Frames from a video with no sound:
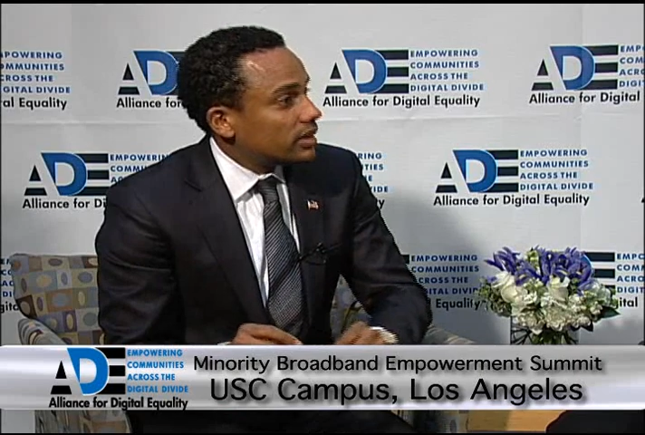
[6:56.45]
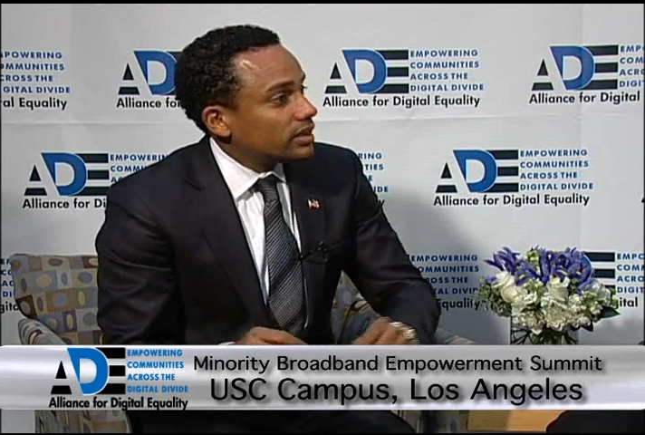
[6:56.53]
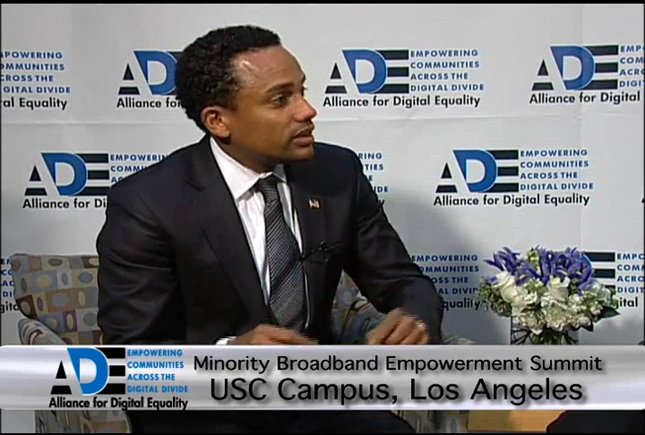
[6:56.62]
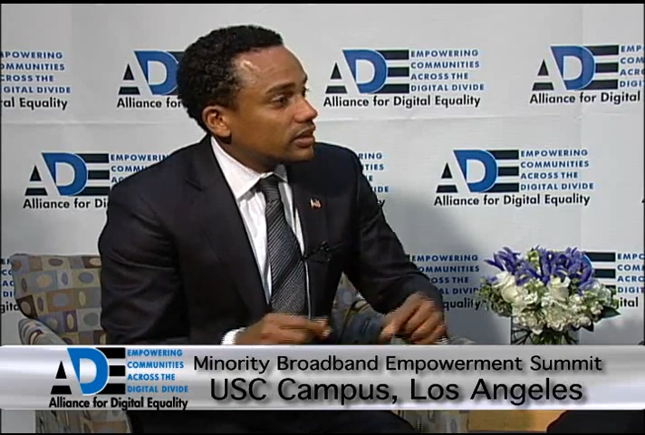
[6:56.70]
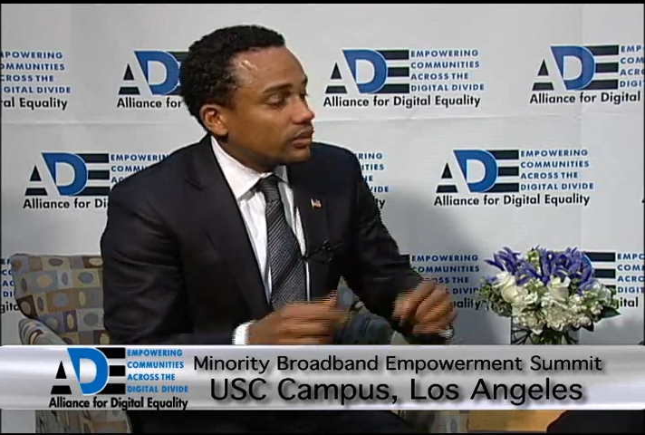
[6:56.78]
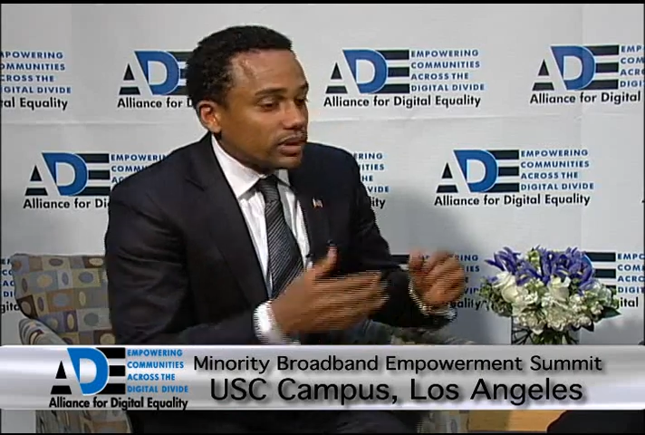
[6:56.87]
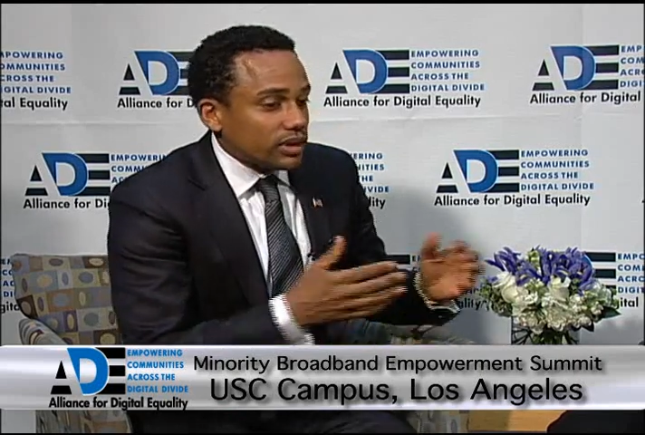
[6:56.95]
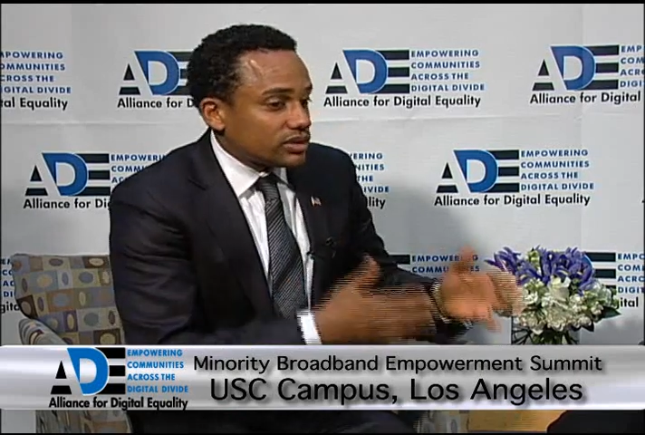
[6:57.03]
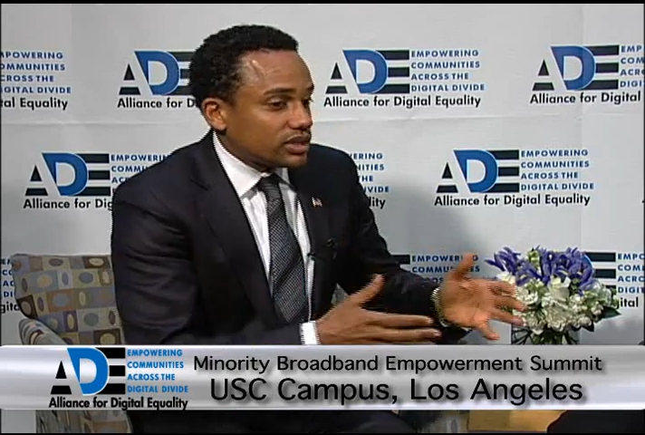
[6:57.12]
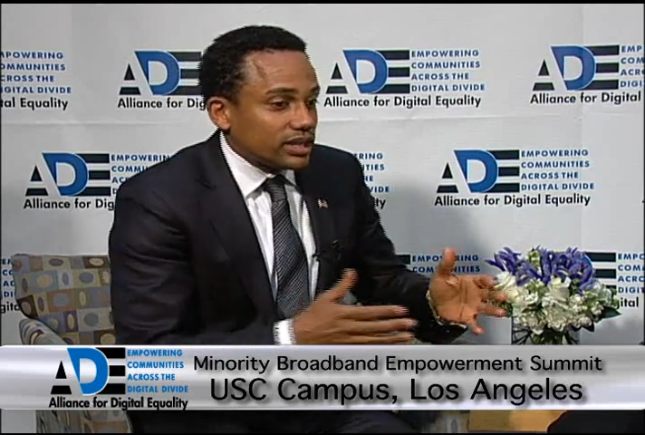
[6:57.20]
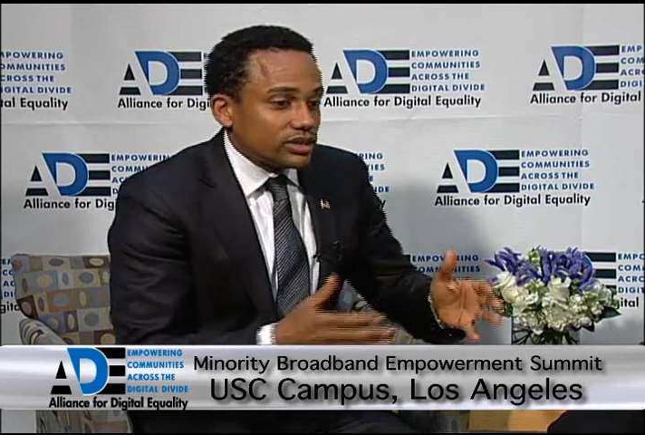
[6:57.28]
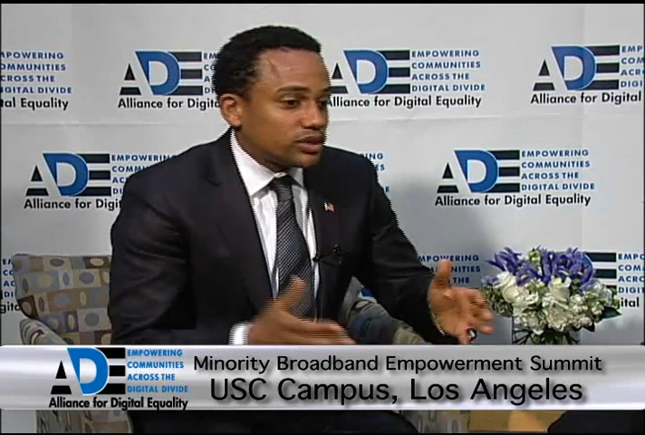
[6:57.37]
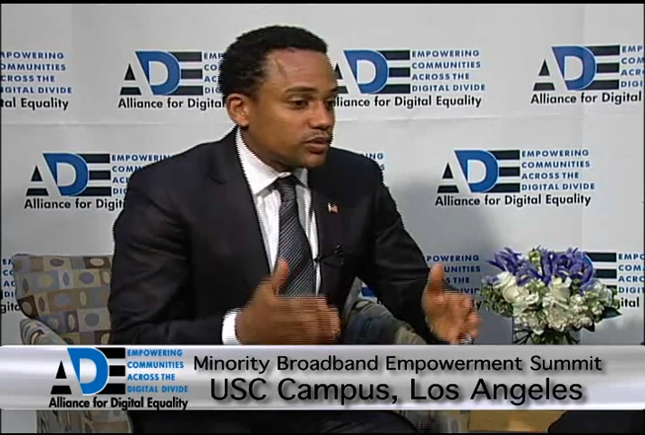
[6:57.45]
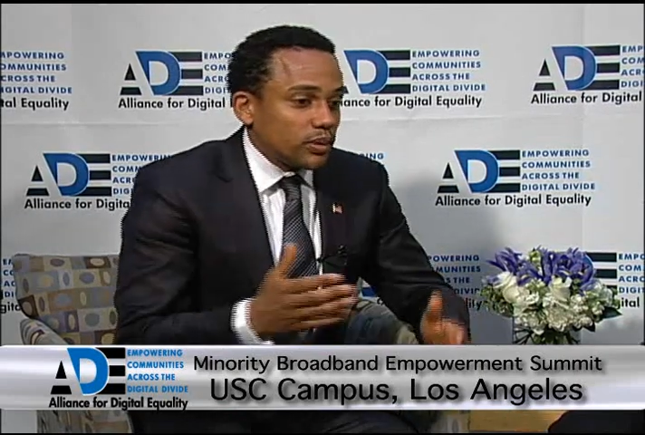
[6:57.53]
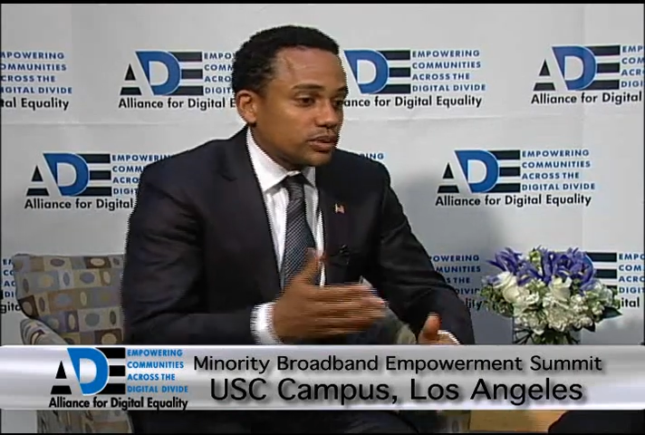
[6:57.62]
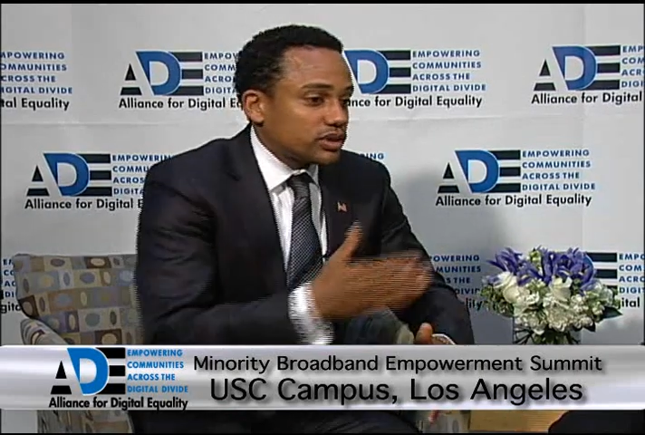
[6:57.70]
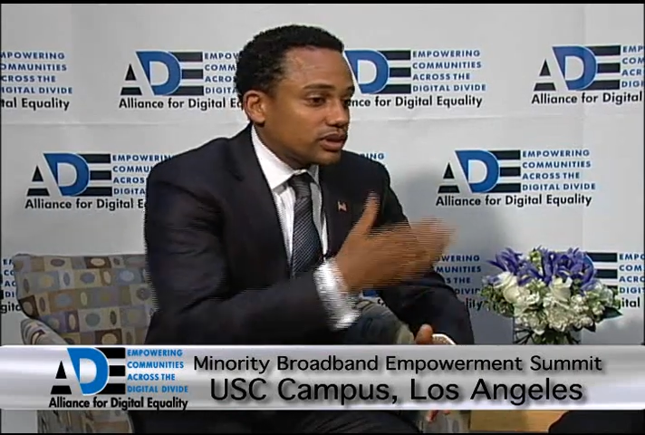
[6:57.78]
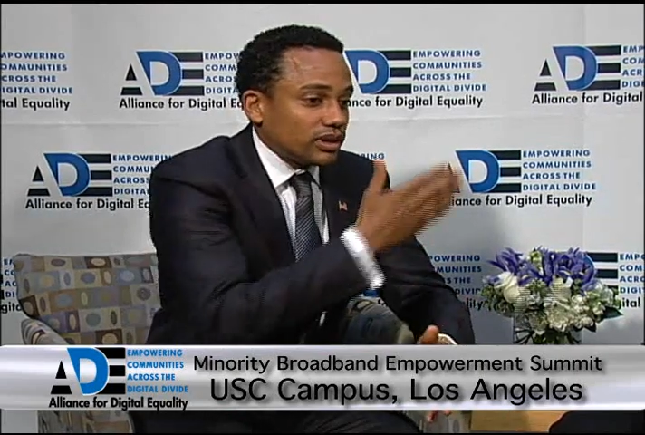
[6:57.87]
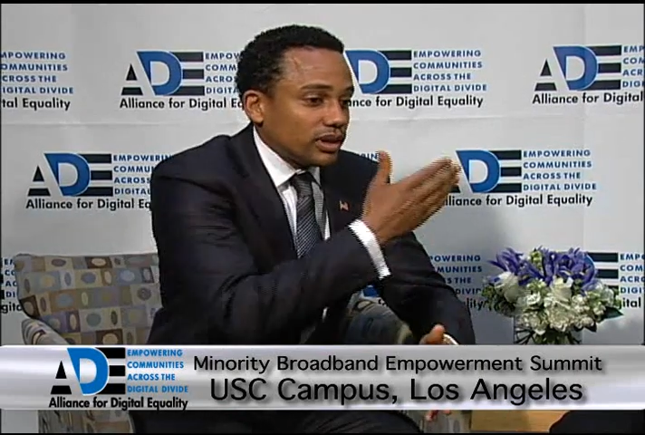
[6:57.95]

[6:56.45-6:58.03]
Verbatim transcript: You know, in Los Angeles, folks can